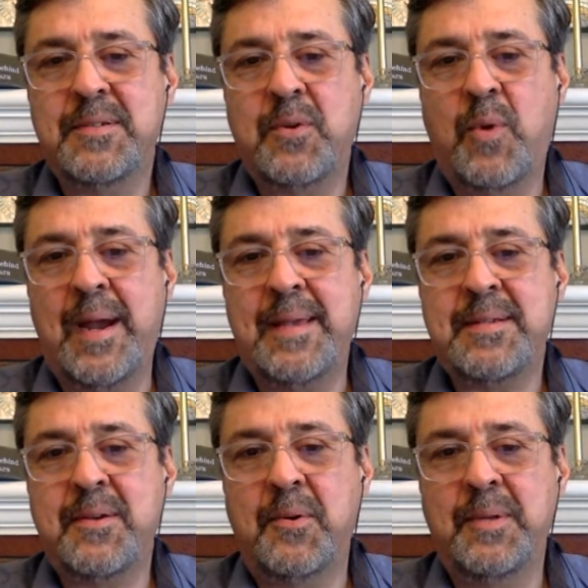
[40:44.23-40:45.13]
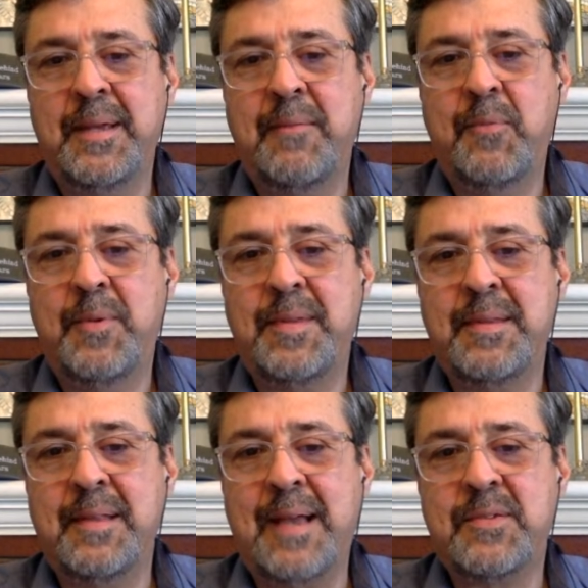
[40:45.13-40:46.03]
So why is it only
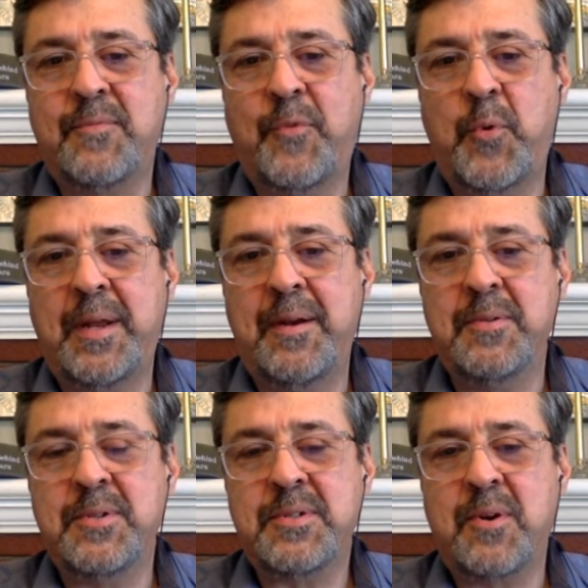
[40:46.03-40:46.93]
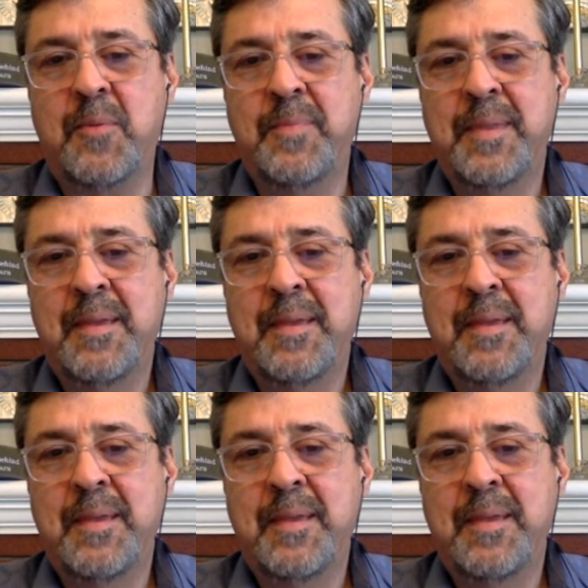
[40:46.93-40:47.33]
within the last 40 years or so